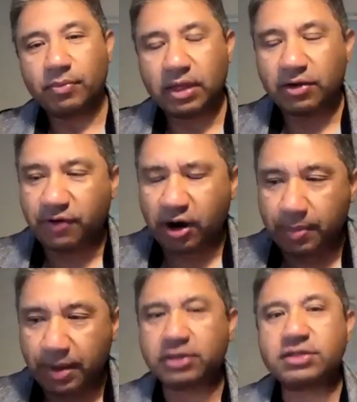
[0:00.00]

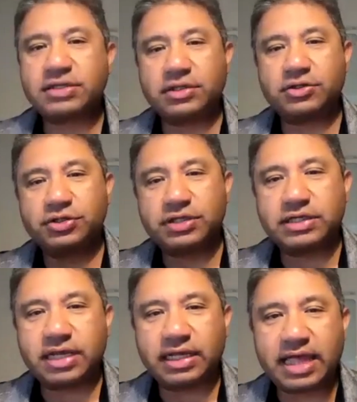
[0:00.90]
environmental sensors,
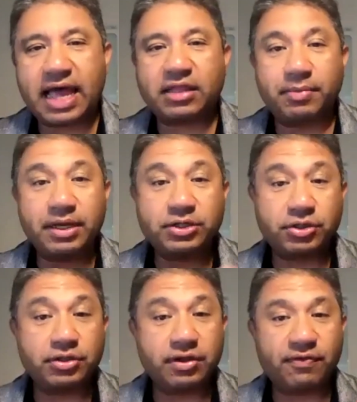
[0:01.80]
things like that to make
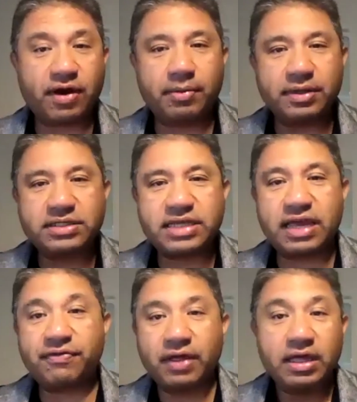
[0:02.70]
sure the environment's
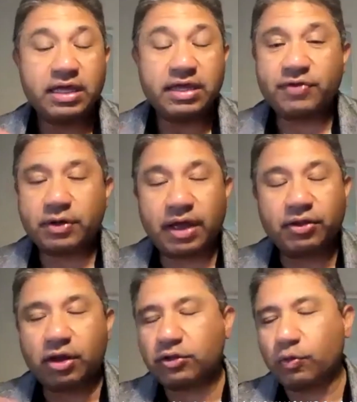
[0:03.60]
safe. Even I
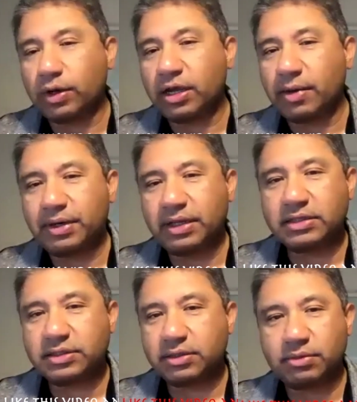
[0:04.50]
talked to one company
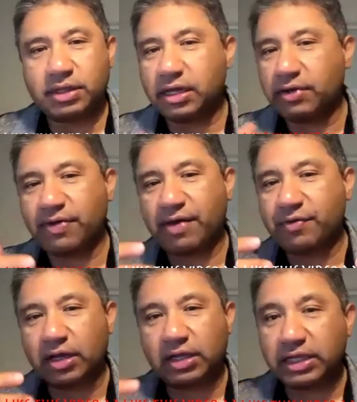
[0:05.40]
that's thinking of
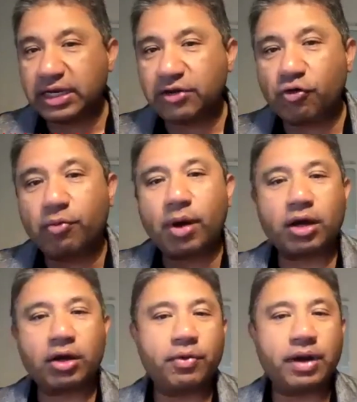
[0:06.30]
having a cleaning
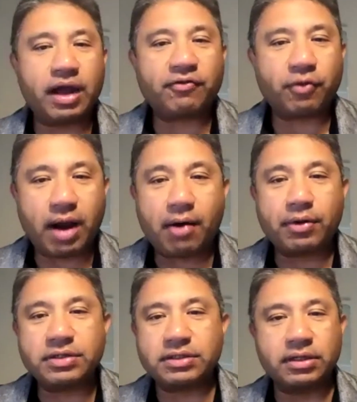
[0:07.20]
robot going after
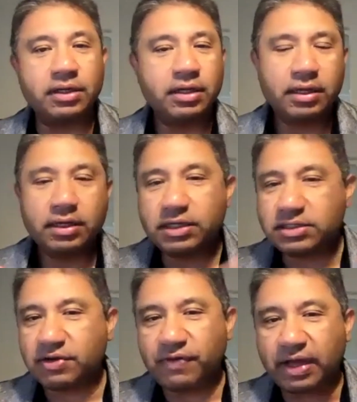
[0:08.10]
hours and
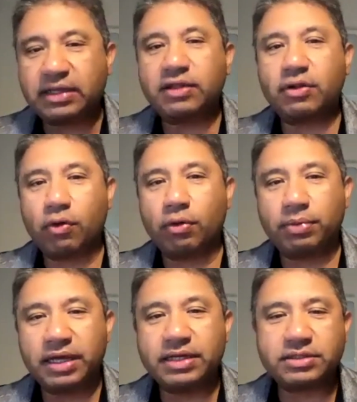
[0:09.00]
disinfecting the whole
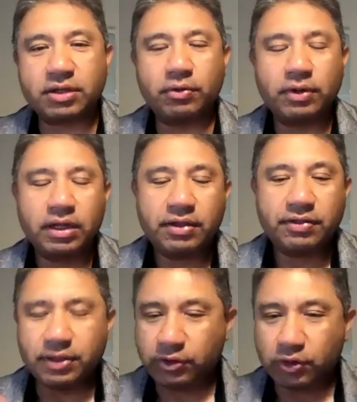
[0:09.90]
place. So
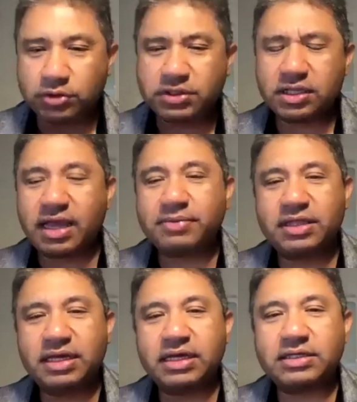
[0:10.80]
those are the types of
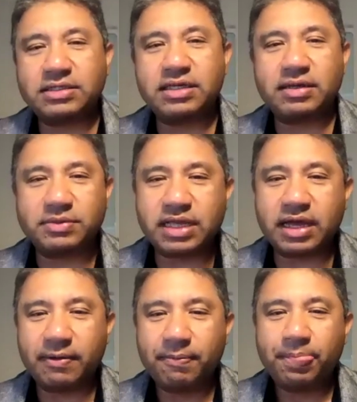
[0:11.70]
things, it seems
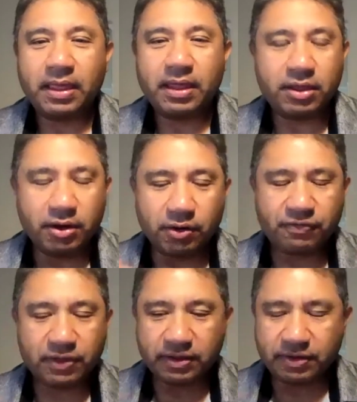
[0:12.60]
that,
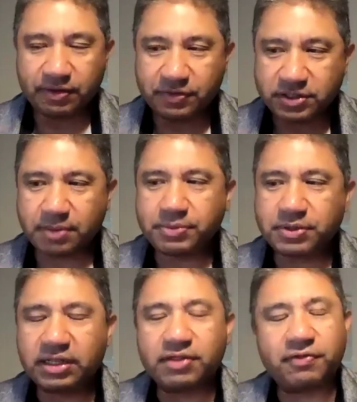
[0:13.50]
if it's
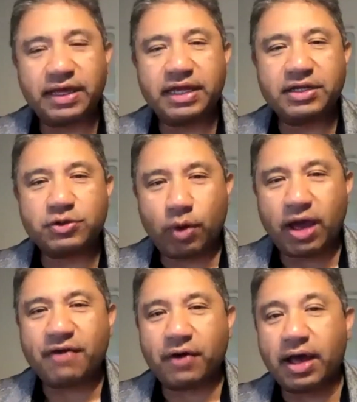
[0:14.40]
subject to flakiness of
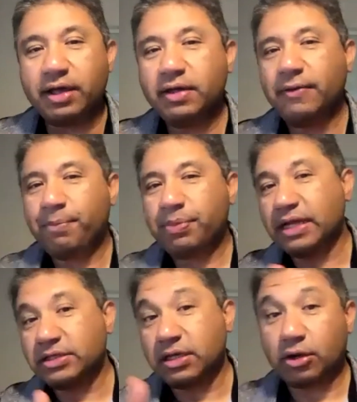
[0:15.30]
Wi-Fi,
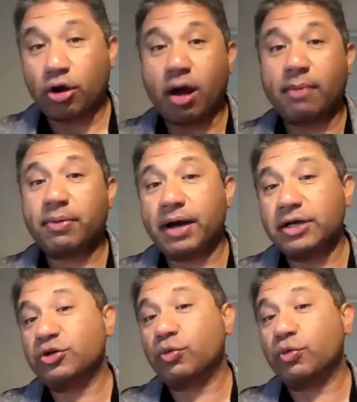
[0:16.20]
that's going to compromise your